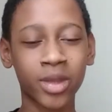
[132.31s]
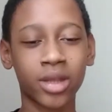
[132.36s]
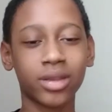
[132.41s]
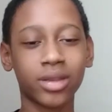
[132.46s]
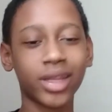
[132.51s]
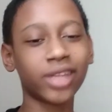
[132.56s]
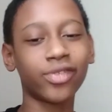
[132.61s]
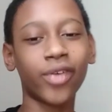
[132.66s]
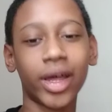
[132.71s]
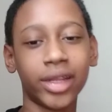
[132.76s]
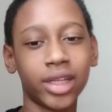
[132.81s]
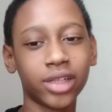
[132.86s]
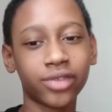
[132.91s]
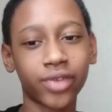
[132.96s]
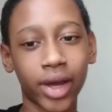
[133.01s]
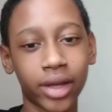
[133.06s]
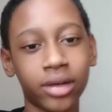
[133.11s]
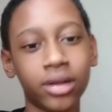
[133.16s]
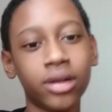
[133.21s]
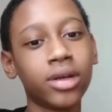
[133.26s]
That's fine.
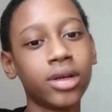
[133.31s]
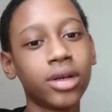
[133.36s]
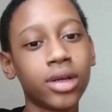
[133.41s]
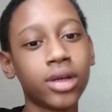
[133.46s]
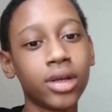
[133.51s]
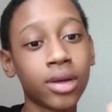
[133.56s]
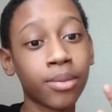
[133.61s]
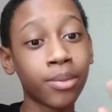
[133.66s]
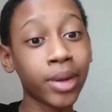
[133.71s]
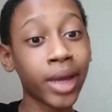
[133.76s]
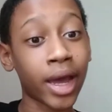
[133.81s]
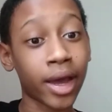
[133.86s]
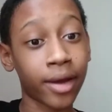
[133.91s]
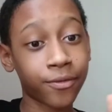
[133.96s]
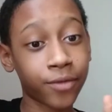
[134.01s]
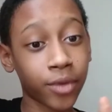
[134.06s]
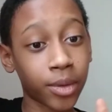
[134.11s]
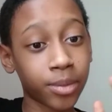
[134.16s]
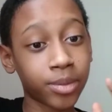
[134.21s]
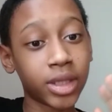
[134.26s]
But yeah,
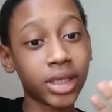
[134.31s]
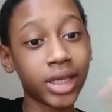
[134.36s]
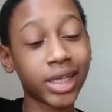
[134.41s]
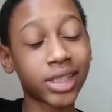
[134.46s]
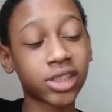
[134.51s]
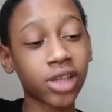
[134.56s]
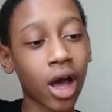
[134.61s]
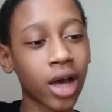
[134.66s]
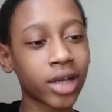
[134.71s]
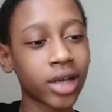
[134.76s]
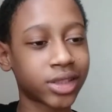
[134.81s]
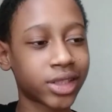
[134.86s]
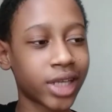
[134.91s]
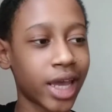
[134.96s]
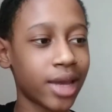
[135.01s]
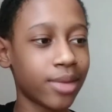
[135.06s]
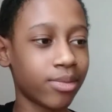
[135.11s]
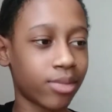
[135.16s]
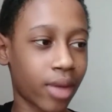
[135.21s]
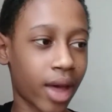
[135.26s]
from the Knicks Hawks
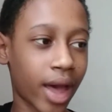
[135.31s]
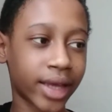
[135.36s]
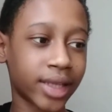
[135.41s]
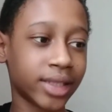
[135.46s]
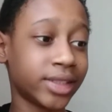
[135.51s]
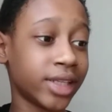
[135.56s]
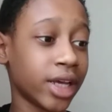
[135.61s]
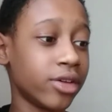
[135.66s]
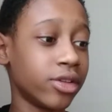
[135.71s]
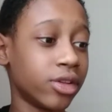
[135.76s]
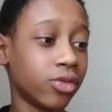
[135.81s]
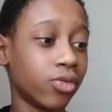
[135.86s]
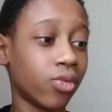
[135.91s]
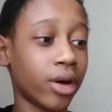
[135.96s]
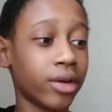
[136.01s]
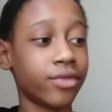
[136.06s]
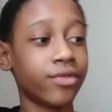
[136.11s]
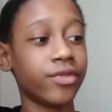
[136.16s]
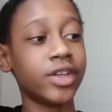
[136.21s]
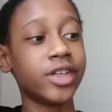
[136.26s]
game, I can tell you the
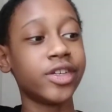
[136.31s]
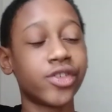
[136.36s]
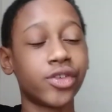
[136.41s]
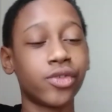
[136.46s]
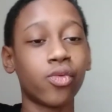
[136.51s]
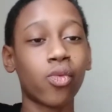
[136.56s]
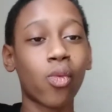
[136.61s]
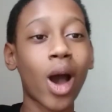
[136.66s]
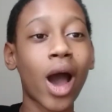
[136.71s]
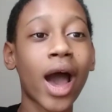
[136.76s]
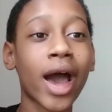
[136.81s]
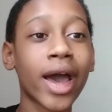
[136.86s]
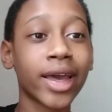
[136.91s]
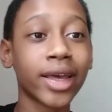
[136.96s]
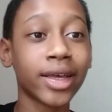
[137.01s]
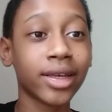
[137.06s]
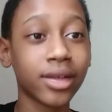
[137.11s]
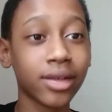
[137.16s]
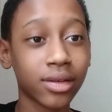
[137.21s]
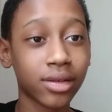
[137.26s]
one reason
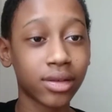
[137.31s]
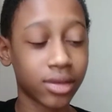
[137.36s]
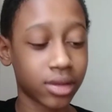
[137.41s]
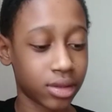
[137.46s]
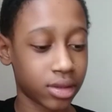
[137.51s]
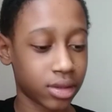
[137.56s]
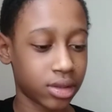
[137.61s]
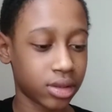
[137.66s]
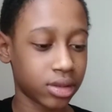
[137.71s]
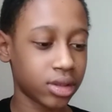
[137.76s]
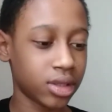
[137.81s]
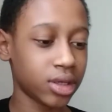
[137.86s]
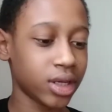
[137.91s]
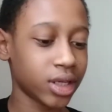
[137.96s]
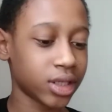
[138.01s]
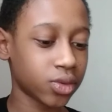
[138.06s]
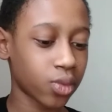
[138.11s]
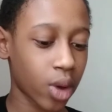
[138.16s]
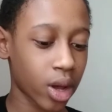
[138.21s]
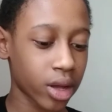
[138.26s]
why the
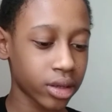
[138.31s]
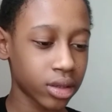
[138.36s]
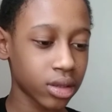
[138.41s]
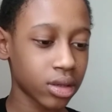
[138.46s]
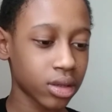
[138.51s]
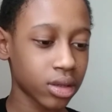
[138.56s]
Knicks won: